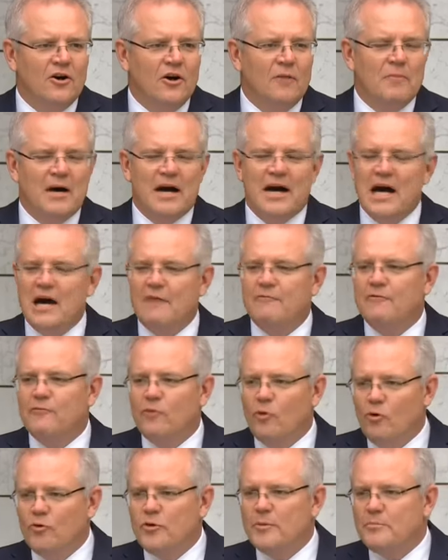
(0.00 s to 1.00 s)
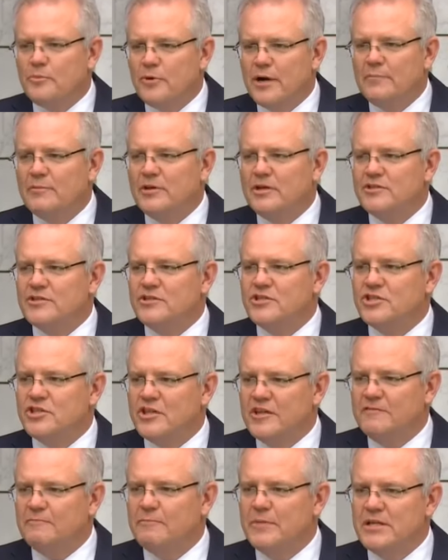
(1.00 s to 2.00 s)
On behalf of all the Premiers and
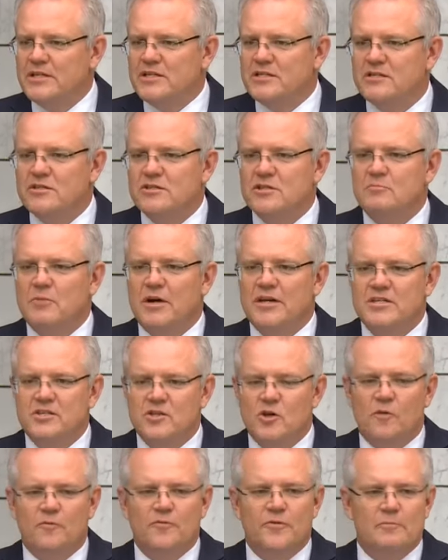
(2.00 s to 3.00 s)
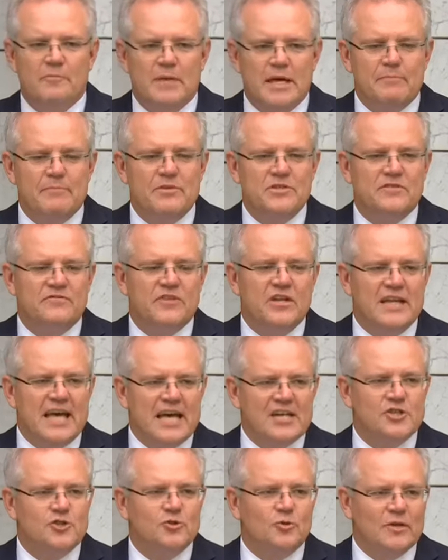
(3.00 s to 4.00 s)
Chief Ministers and myself, the members of the
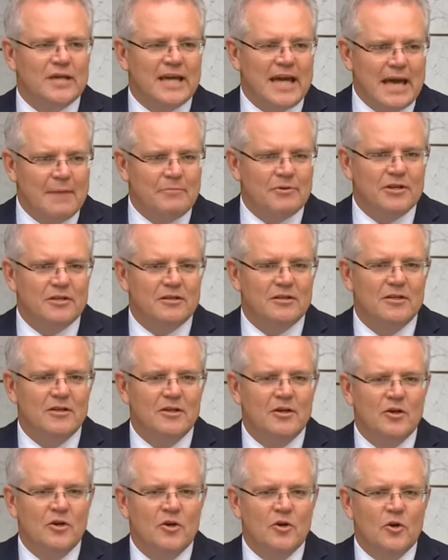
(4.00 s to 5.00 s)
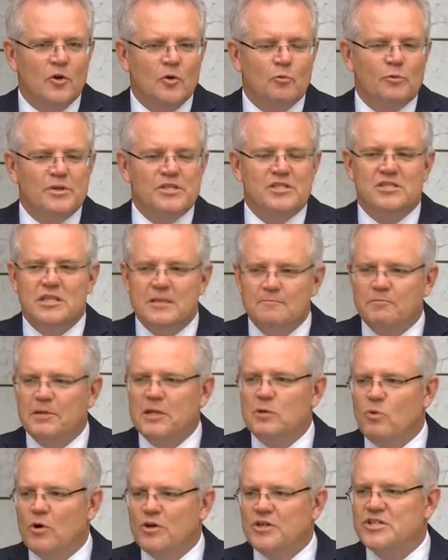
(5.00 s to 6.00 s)
National Cabinet, we
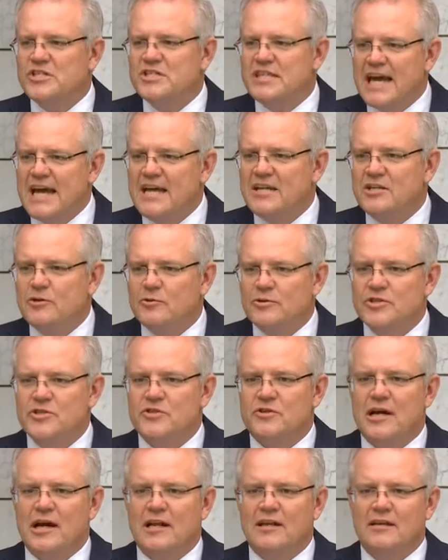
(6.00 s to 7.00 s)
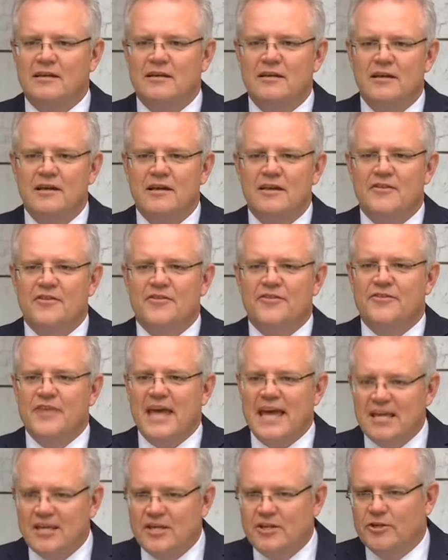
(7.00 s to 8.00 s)
simply want to say to you, Australia,
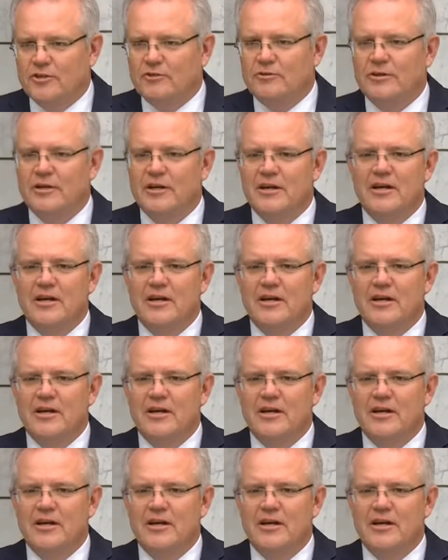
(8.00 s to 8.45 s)
thank you.